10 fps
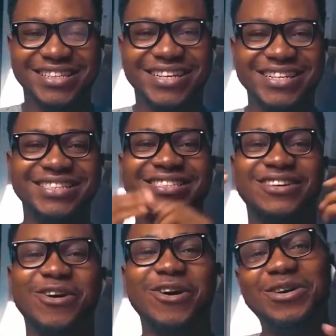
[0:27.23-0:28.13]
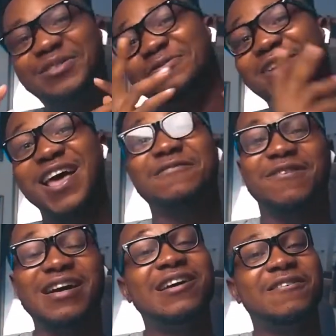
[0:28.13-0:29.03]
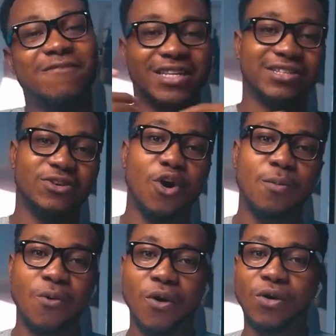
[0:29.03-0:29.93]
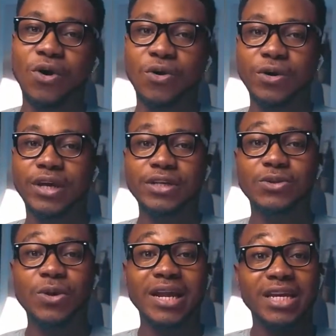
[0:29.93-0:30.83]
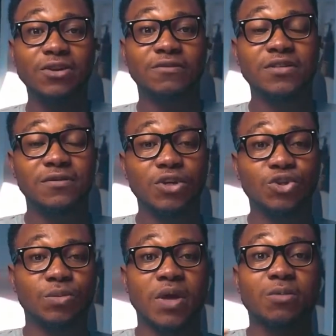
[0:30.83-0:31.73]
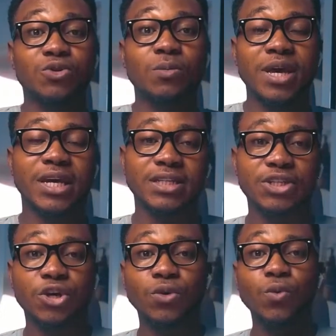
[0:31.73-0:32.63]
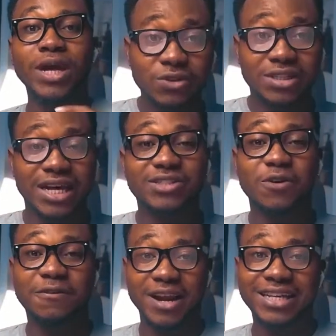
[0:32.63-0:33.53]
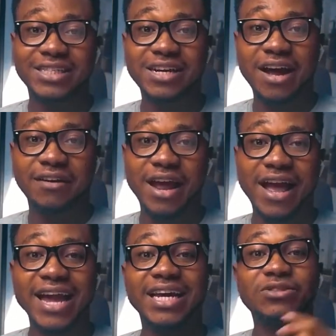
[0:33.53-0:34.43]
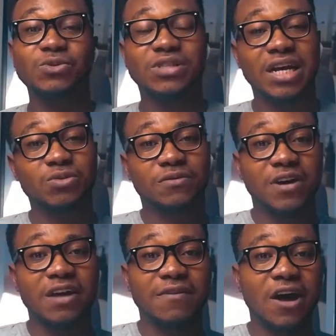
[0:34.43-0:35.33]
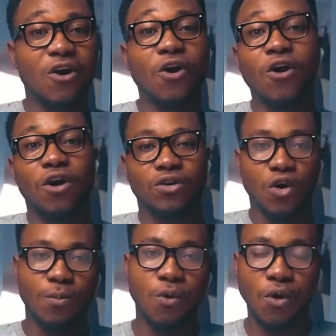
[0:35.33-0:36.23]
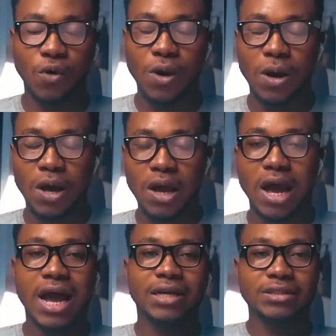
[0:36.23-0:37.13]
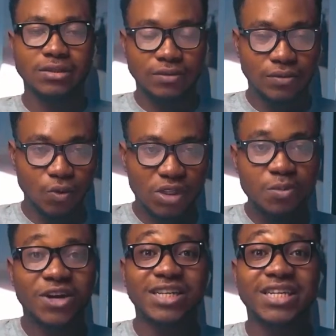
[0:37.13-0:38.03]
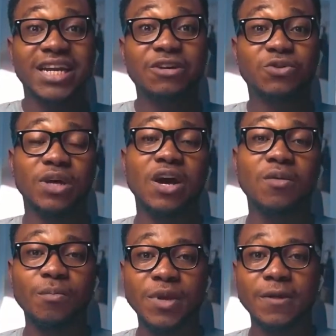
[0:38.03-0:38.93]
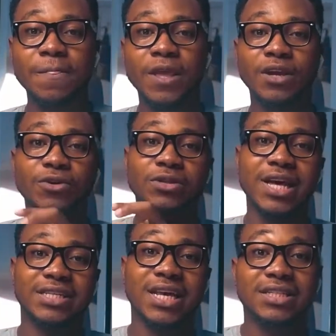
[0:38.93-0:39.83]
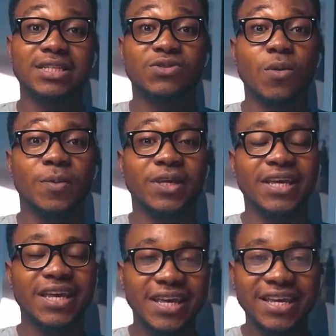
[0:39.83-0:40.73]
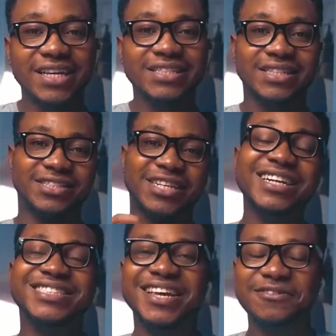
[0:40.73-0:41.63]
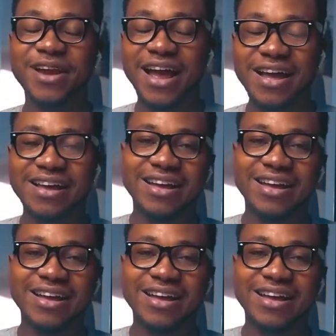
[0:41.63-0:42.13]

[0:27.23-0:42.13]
it's on Fiverr versus Upwork. Okay, so at the end of this video you should be able to make a decision where to start your freelancing career, either to start with Fiverr or on Upwork. And with me on the channel to help me, you know, dissect this topic is Shenteria.